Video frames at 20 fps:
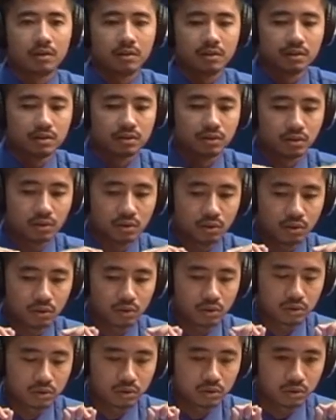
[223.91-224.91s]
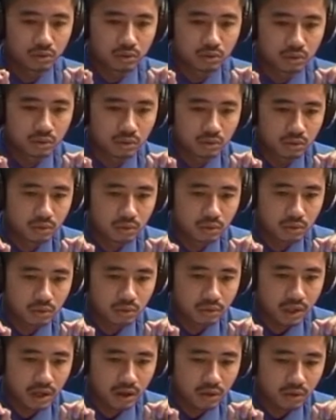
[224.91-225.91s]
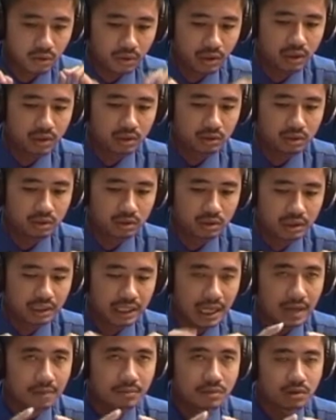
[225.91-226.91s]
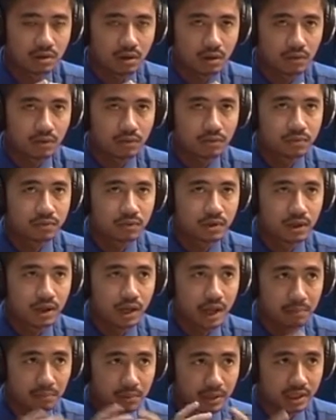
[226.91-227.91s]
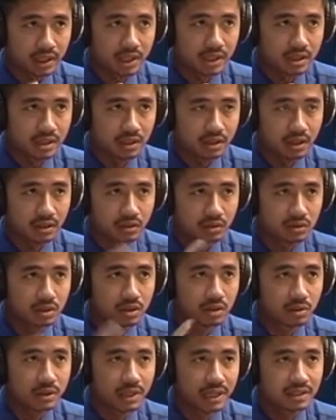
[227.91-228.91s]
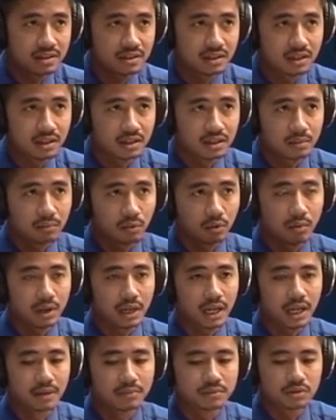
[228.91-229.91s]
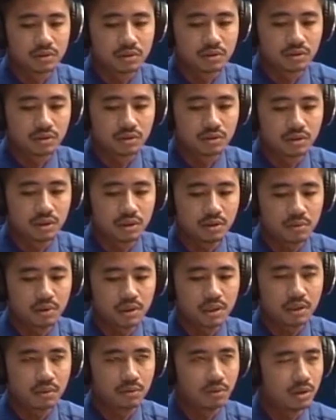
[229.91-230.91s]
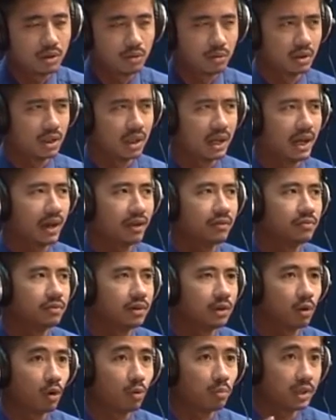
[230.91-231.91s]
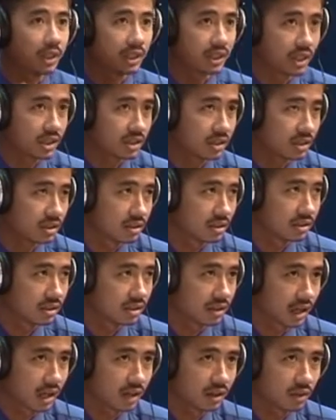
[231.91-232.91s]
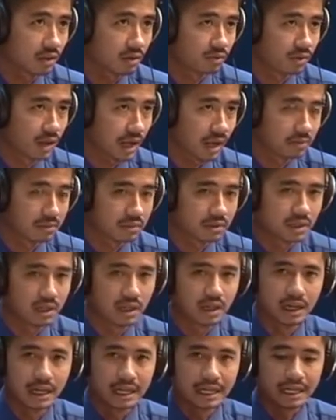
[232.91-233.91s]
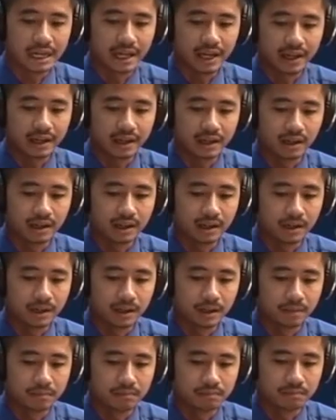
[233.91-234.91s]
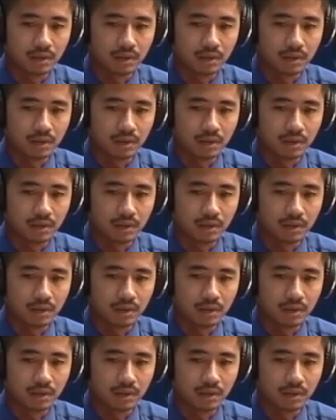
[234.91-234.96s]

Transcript: So to narrow it to types of application that usually we can see in the mobile apps, usually we will have communications kind of apps like our